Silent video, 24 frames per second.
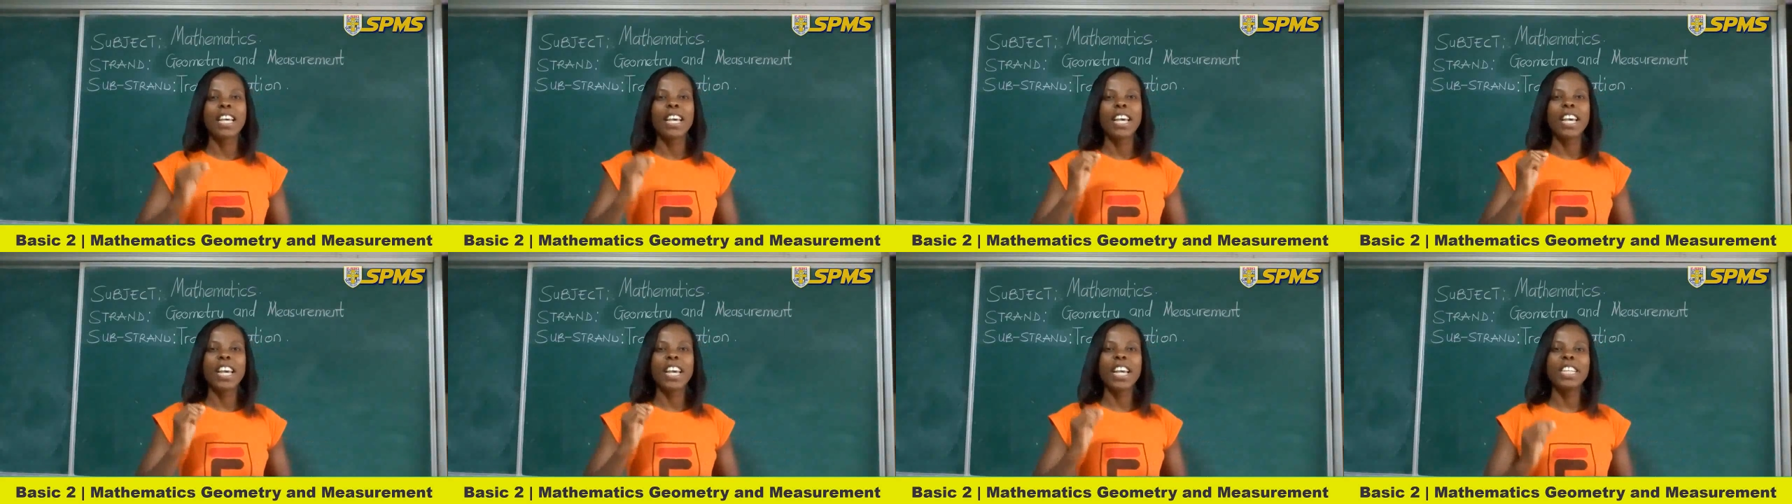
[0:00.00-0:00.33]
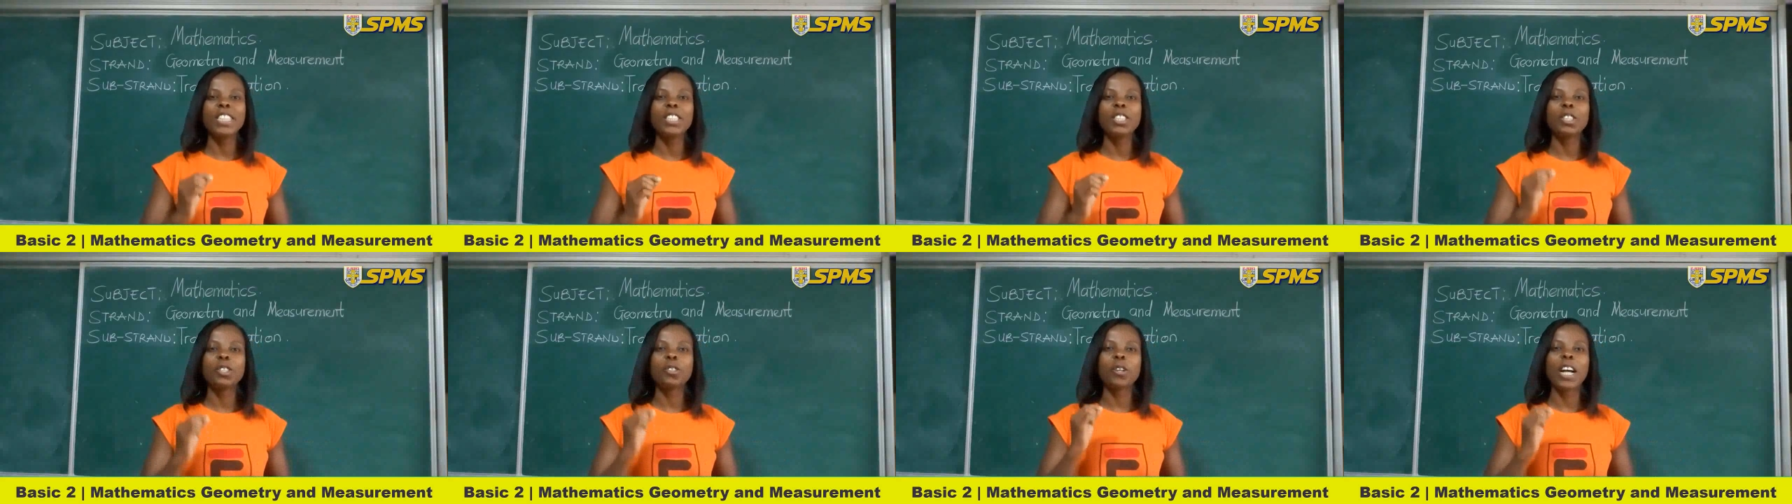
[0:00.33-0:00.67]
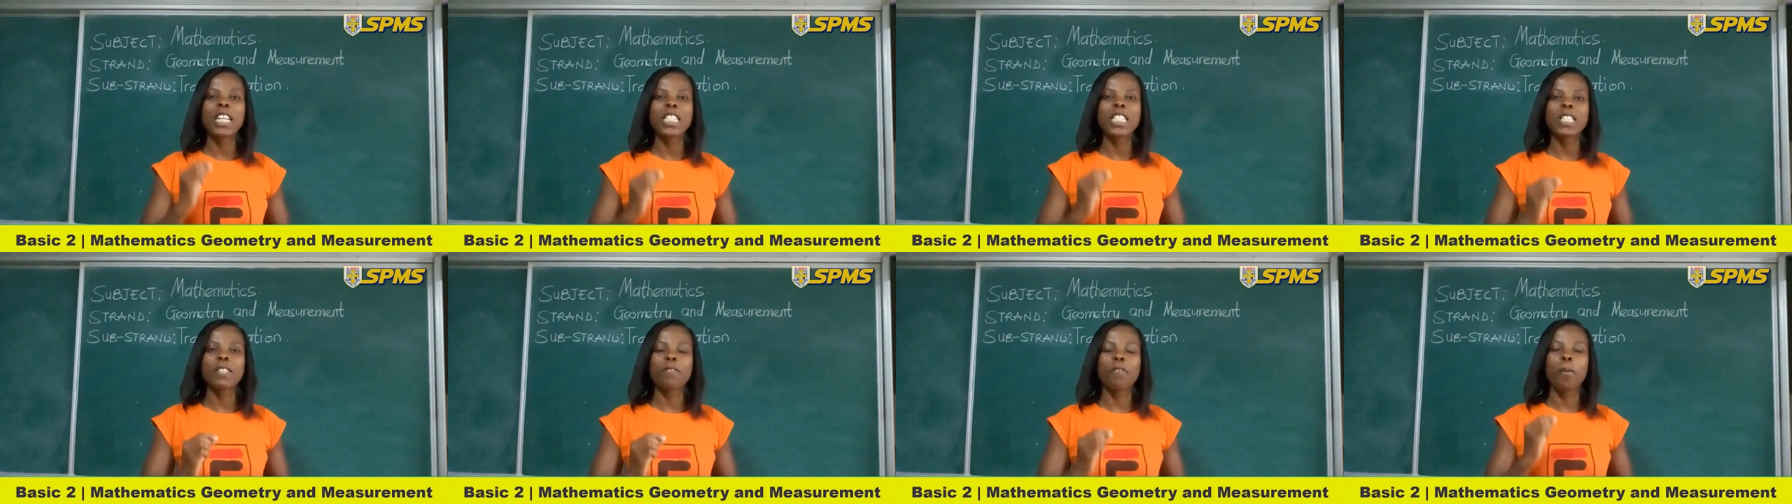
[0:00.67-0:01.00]
in
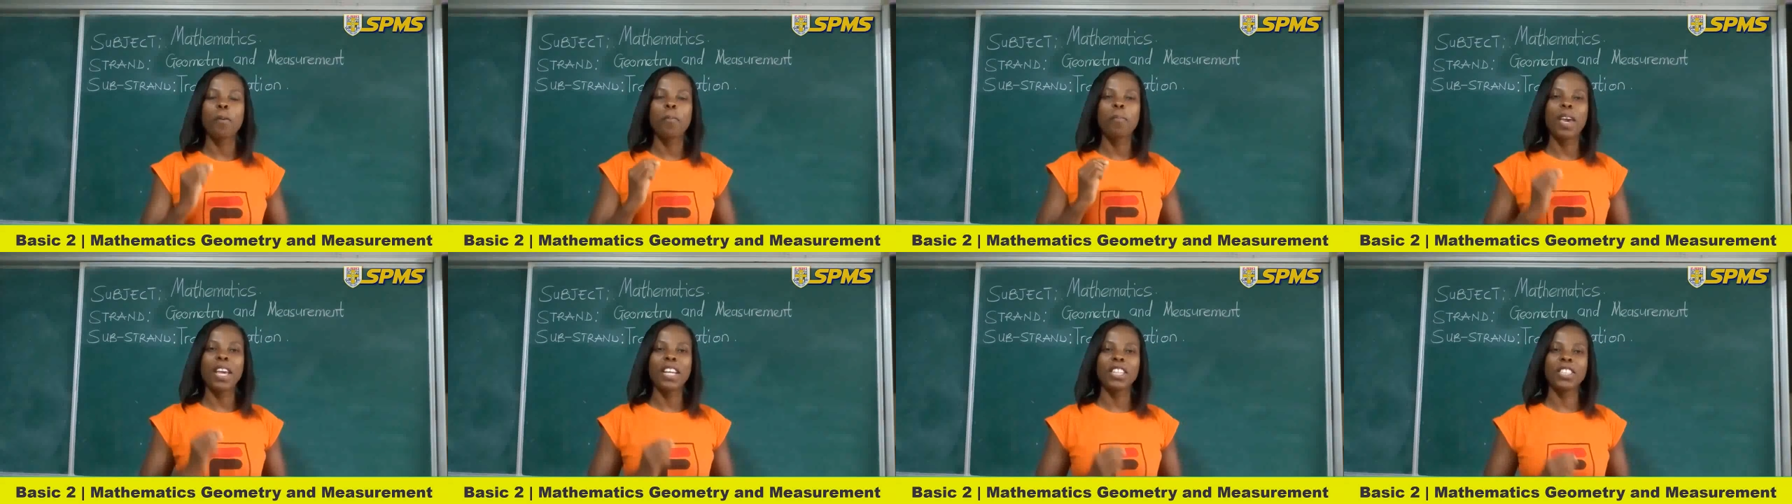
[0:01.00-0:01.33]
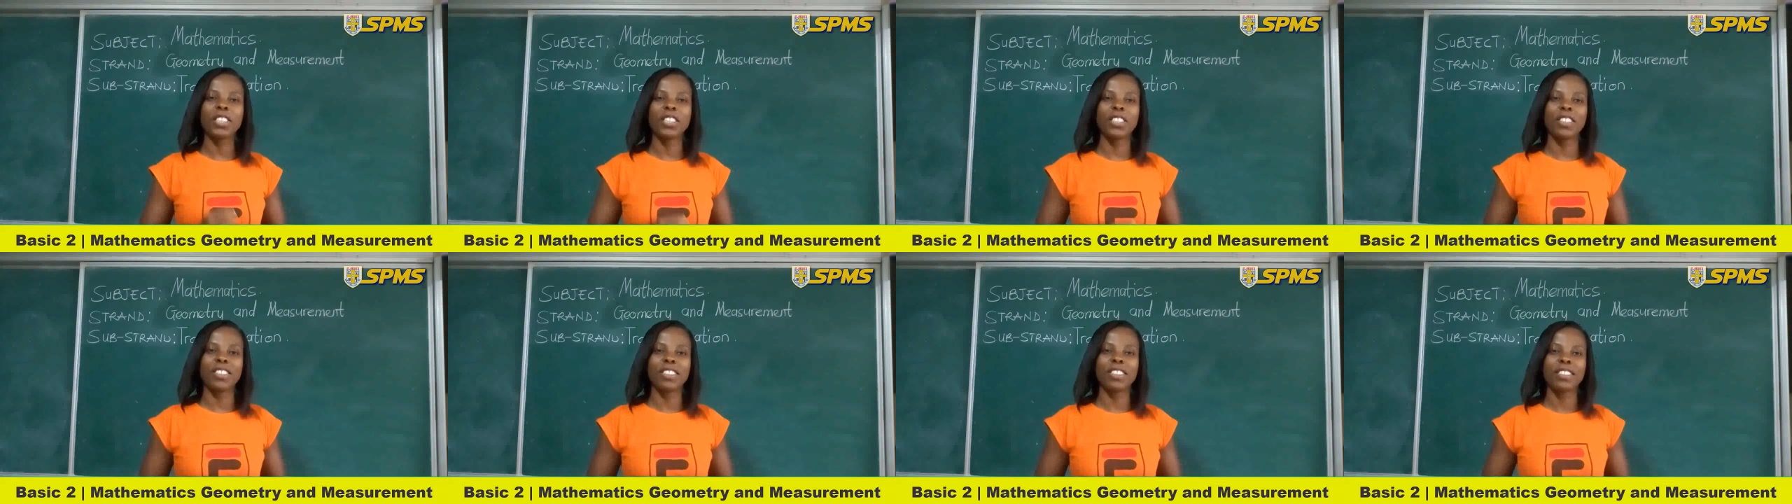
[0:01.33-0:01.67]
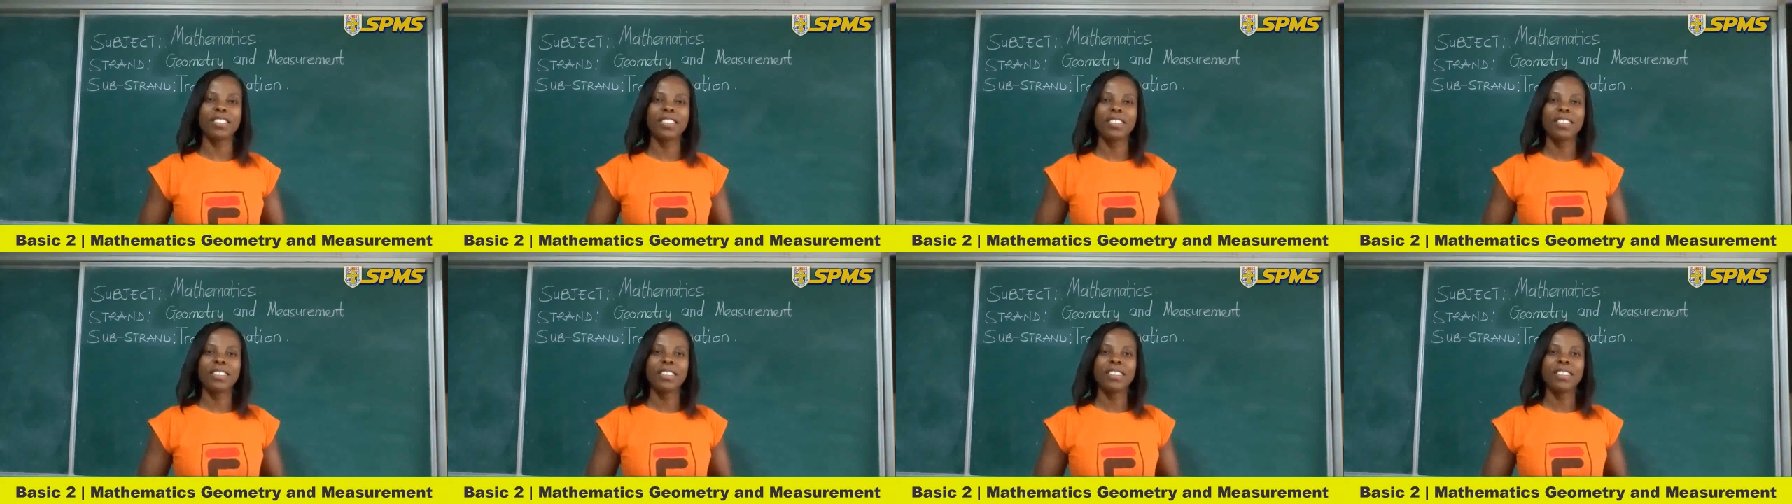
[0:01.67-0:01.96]
transformation